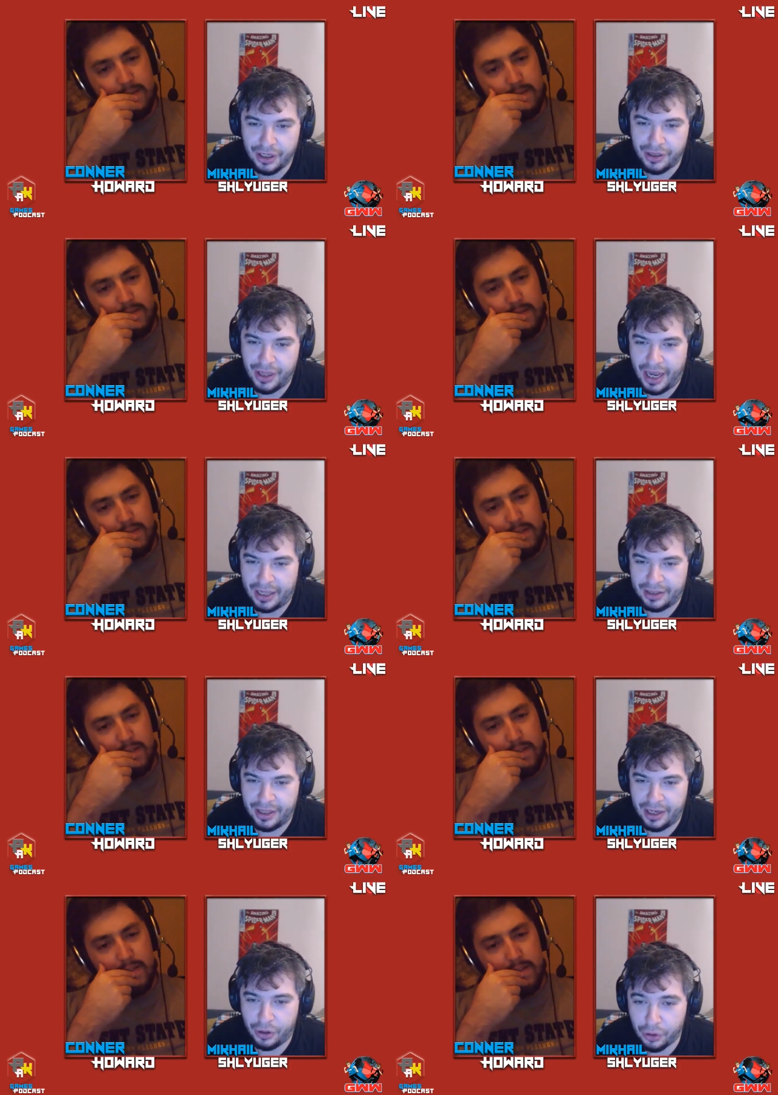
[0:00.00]
Speaker 1: that
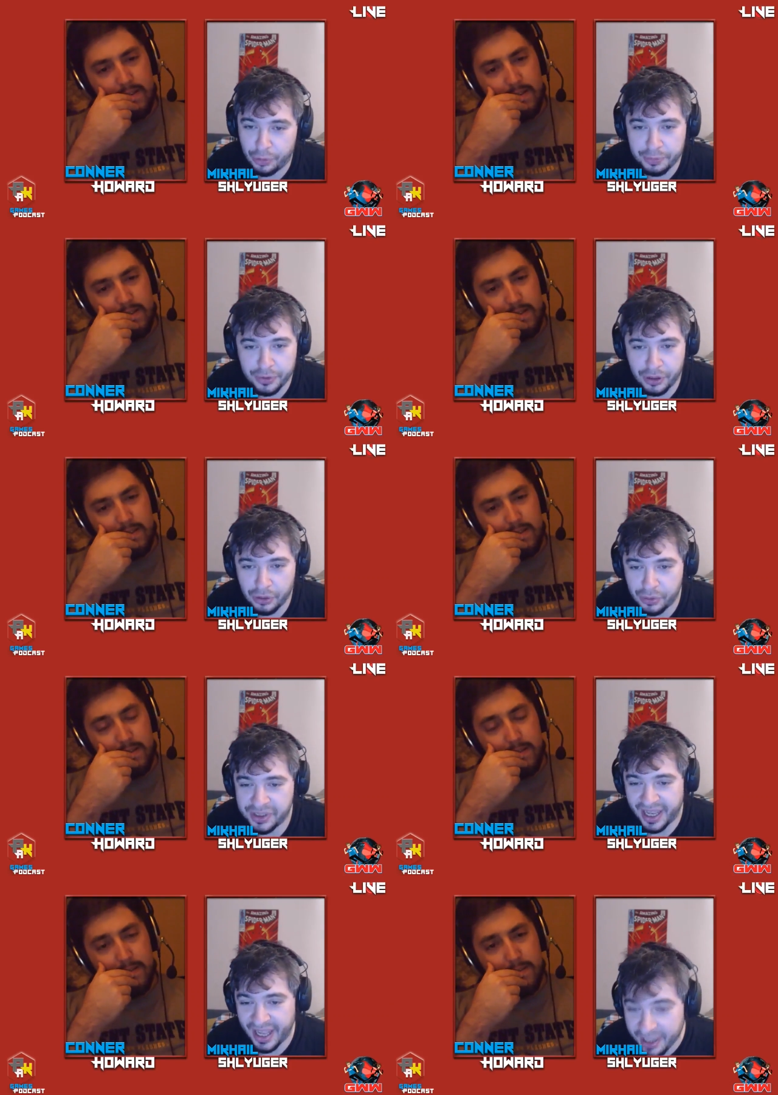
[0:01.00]
they hope to use
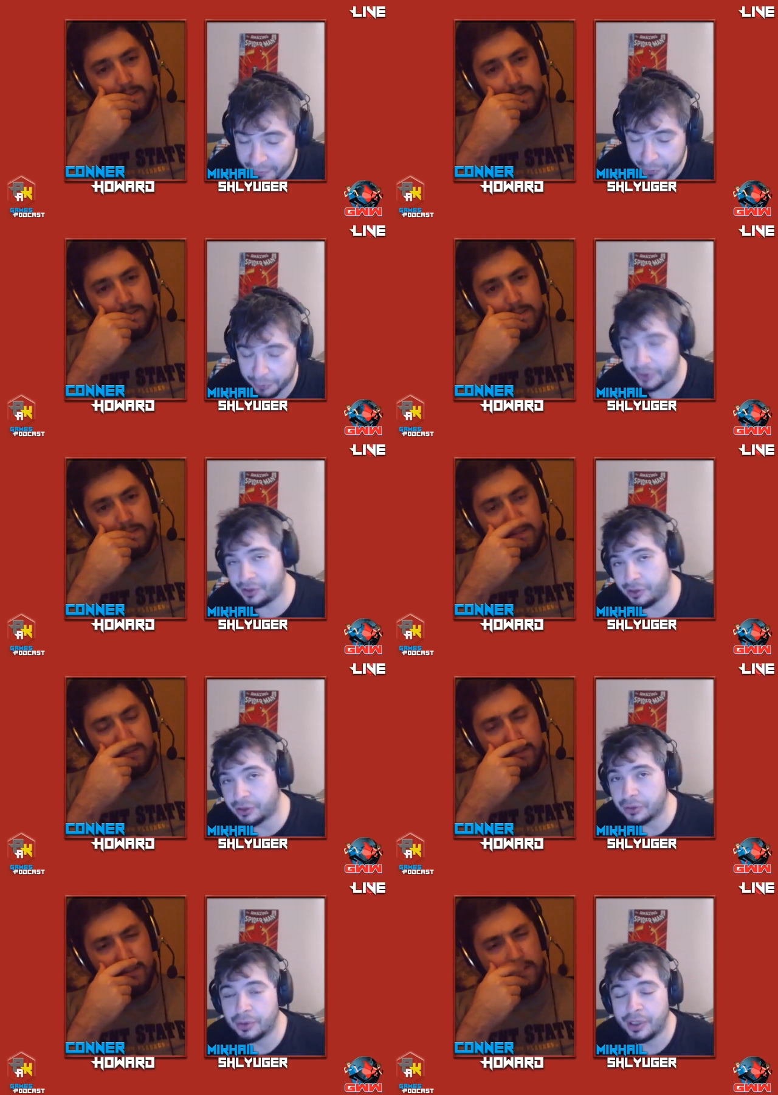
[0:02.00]
to influence
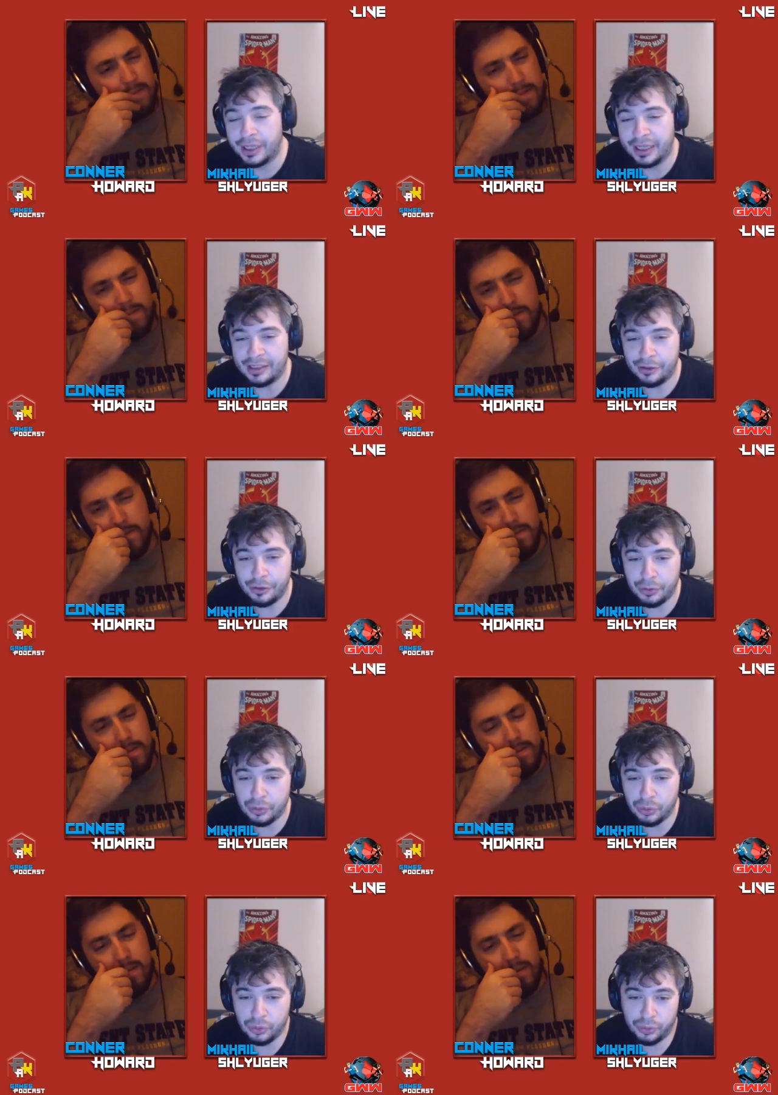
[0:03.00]
you
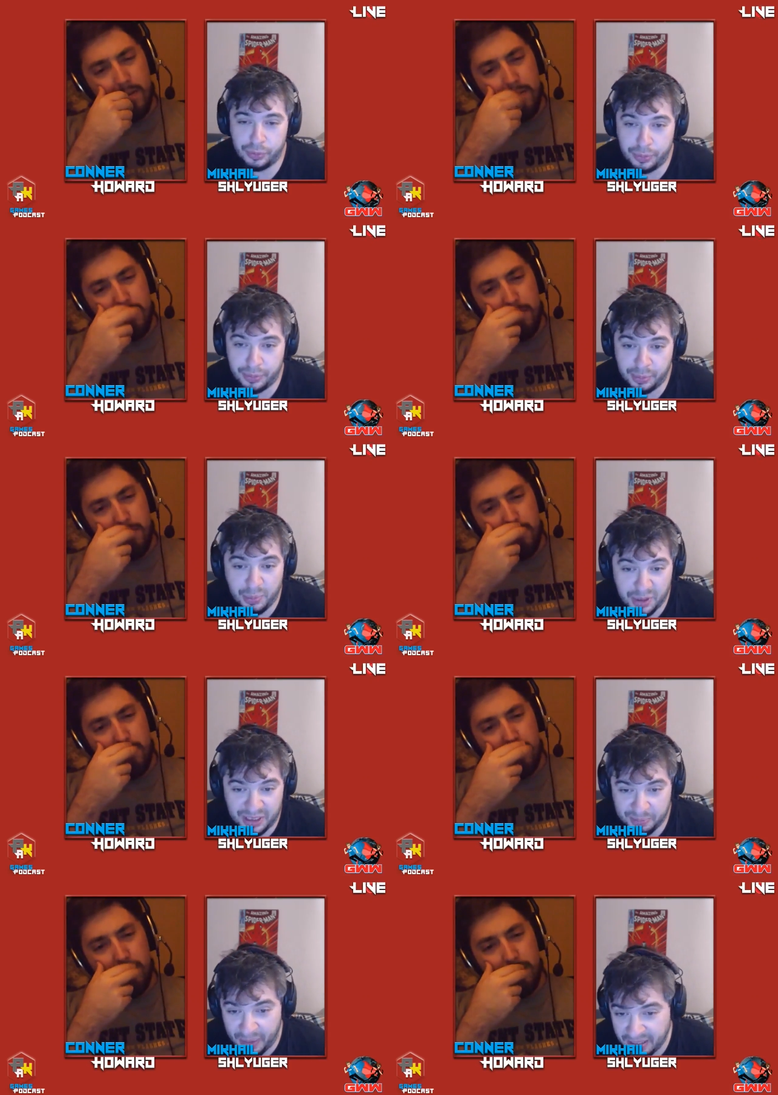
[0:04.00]
into
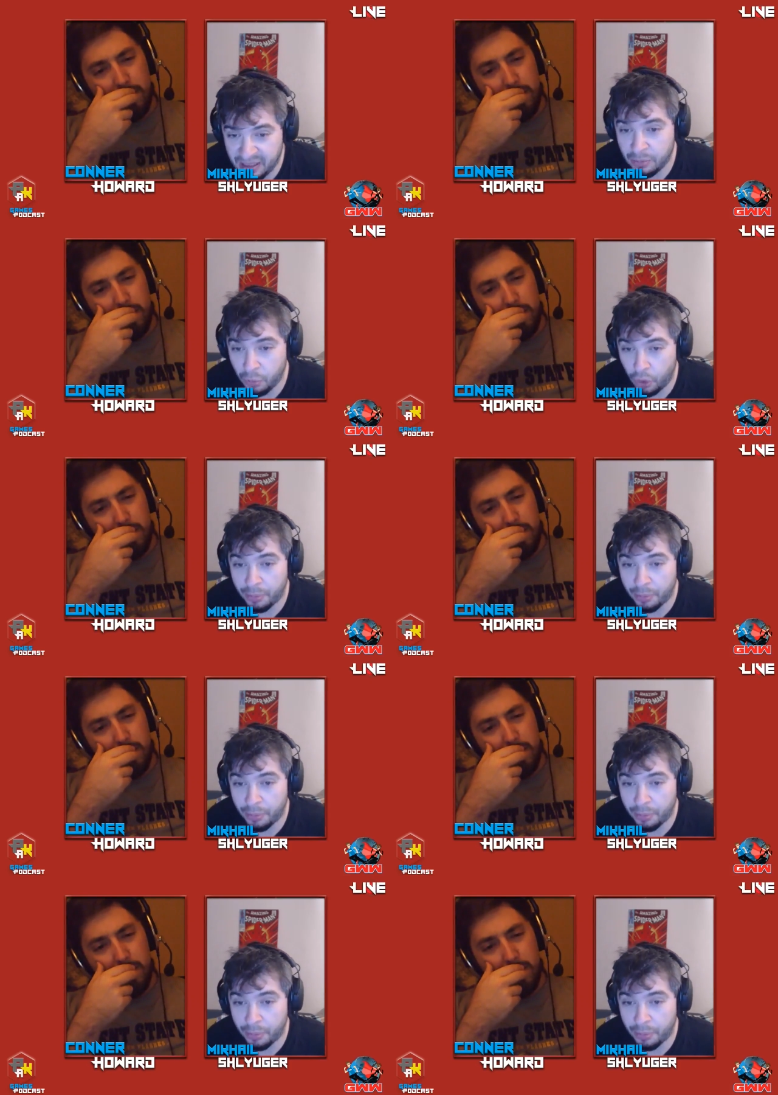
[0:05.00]
spending more